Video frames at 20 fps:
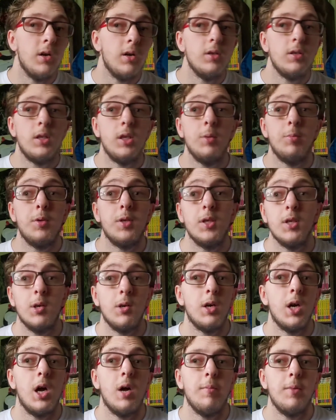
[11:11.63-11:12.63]

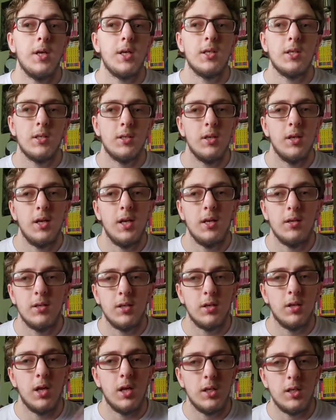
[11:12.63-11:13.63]
superhero comics, and he has
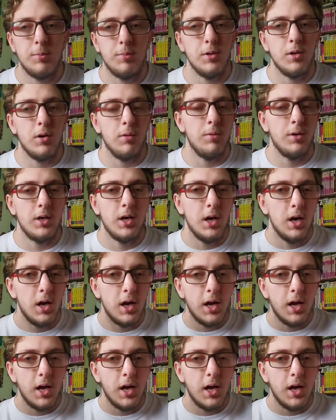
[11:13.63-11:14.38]
like a lot of superhero artwork.